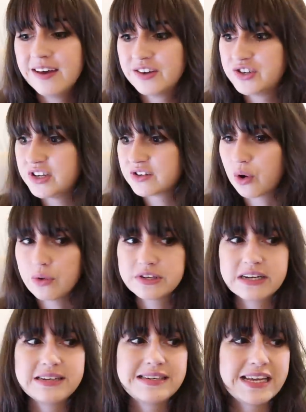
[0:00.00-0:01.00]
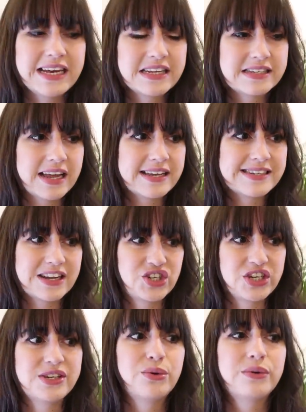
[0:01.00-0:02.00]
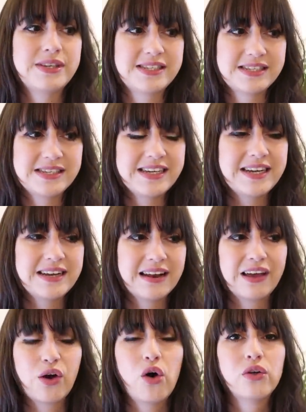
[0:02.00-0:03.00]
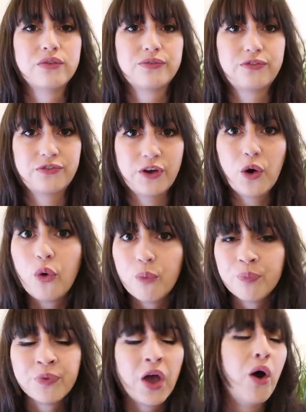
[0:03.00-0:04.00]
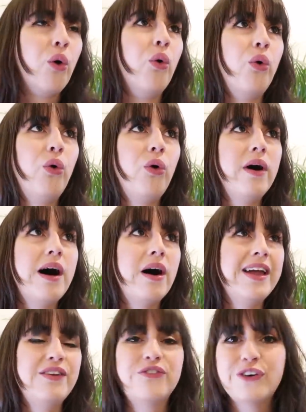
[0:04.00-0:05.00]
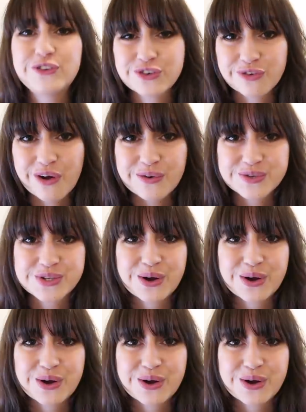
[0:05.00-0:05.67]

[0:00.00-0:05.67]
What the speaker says: She's constantly seeing these things that she's always seen like on film or in photographs.